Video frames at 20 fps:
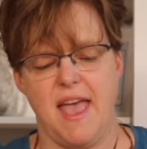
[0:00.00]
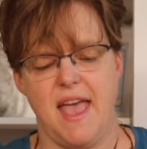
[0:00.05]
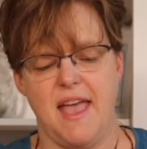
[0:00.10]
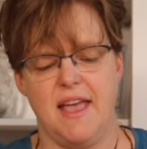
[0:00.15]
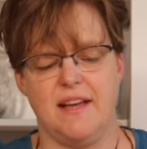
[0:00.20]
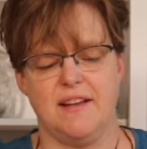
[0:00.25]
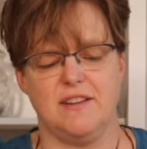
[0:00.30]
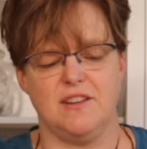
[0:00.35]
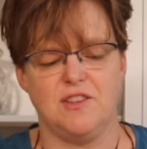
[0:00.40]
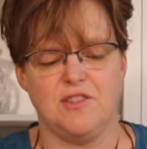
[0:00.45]

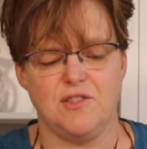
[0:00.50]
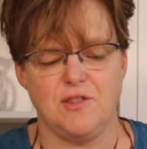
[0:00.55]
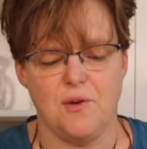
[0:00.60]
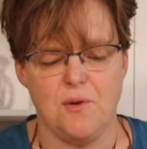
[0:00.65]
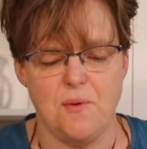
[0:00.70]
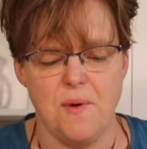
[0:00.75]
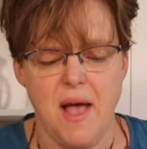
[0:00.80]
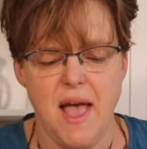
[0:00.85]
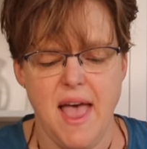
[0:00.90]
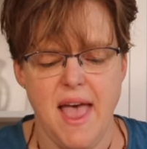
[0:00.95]
And
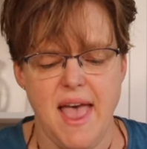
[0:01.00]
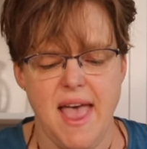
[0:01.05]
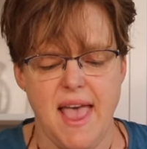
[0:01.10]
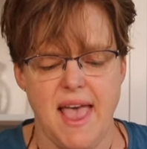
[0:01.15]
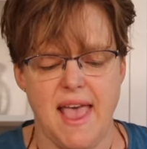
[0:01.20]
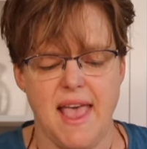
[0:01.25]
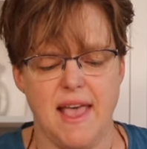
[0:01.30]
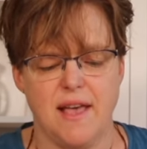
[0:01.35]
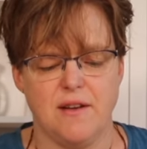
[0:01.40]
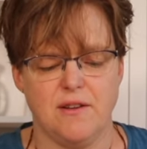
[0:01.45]
so
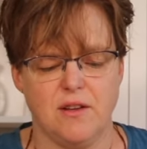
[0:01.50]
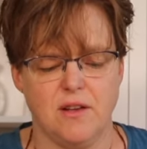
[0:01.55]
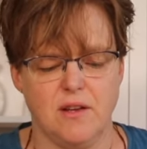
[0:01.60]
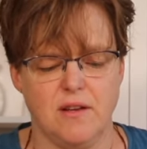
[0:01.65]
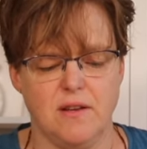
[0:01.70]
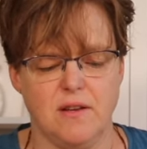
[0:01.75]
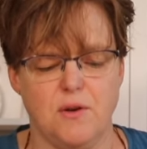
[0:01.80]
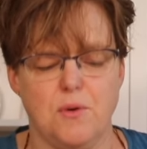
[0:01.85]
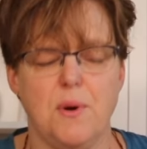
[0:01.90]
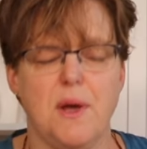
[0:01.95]
it
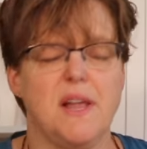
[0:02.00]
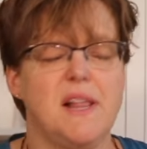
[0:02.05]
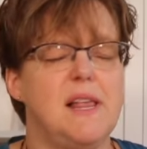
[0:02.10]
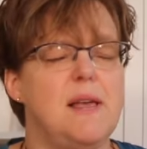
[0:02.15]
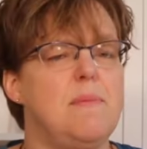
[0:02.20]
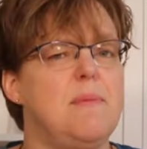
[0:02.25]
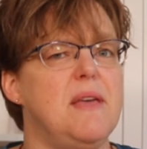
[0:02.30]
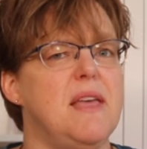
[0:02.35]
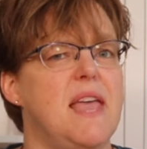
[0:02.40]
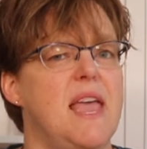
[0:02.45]

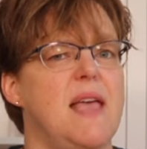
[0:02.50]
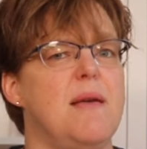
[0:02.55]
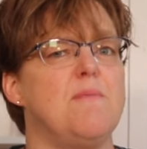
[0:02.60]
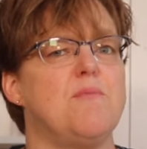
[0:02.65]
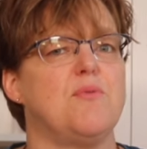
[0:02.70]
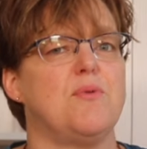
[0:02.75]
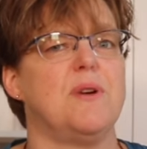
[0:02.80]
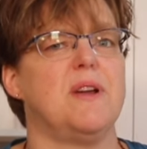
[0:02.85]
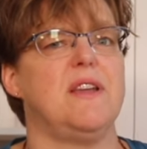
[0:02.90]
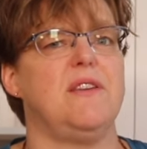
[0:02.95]
quickly
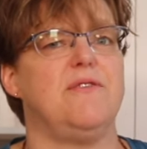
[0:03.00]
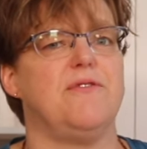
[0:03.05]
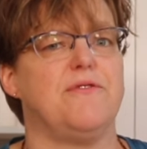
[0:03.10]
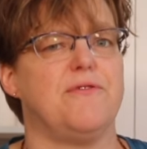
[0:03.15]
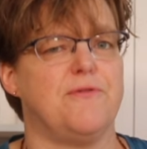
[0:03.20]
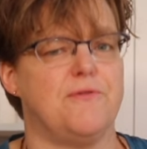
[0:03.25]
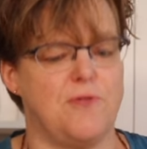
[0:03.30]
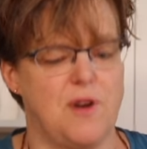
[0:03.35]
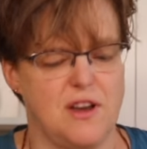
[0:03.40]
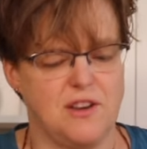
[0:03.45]
became pretty
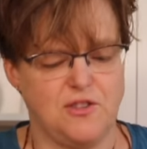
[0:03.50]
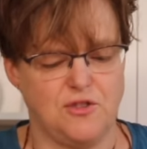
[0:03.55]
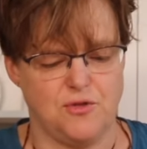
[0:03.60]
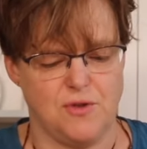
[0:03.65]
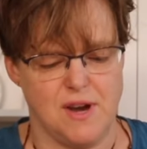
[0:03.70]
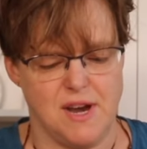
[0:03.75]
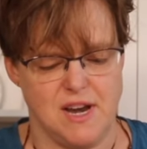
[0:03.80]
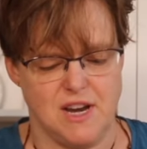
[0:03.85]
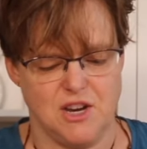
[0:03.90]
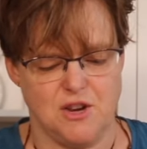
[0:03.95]

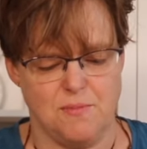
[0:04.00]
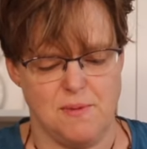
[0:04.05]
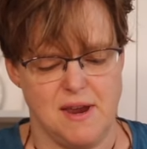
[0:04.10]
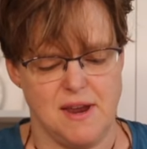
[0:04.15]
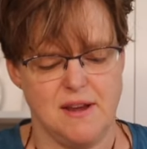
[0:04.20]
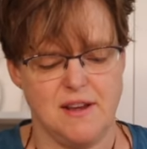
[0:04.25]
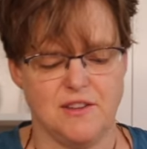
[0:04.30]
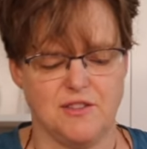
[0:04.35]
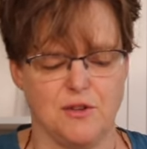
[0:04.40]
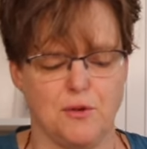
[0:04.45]
frustrating to
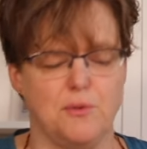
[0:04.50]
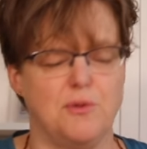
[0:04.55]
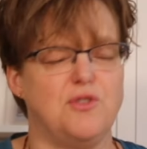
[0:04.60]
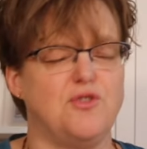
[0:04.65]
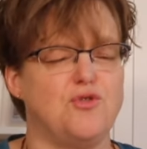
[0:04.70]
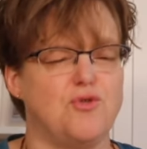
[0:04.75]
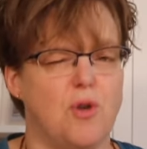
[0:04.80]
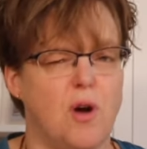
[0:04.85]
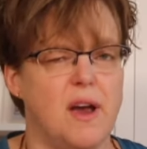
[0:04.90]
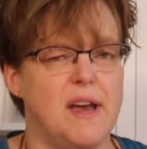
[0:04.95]
me because I was
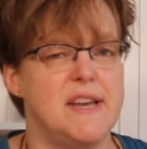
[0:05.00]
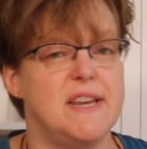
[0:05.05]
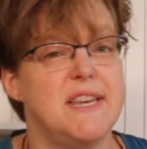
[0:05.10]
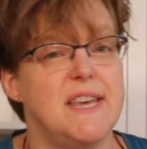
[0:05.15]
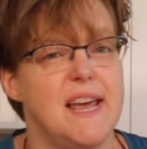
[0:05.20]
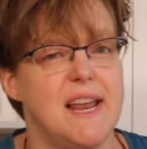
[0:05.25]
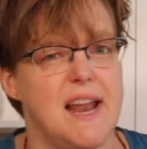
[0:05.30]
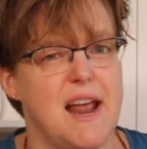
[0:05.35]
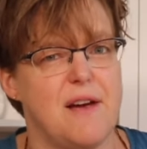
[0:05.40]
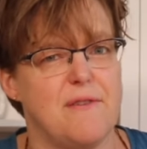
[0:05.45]
trying to
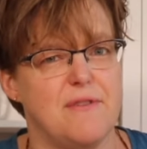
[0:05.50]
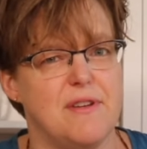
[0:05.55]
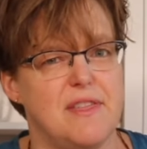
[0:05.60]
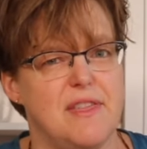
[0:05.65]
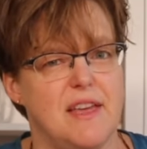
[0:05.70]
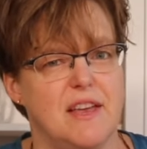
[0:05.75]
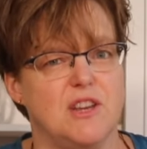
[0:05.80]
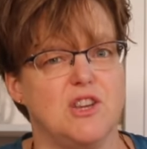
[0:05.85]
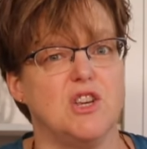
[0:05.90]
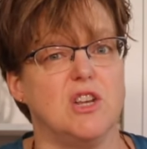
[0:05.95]
get
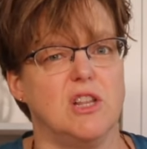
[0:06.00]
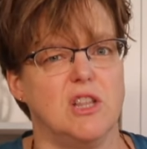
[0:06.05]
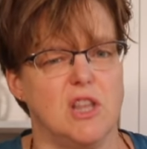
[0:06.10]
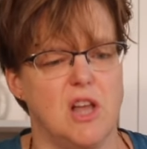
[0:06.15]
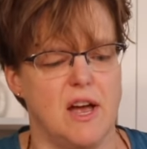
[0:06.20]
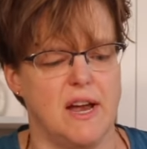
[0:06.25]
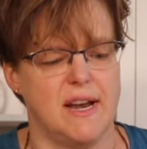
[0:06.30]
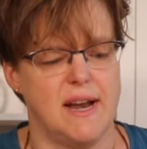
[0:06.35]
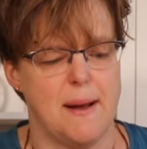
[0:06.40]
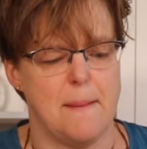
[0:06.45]
everything to
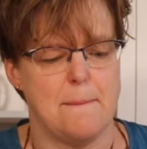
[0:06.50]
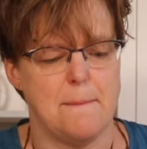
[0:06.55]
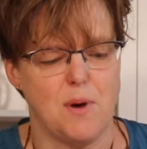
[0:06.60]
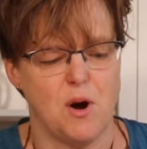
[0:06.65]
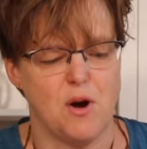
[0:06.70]
line up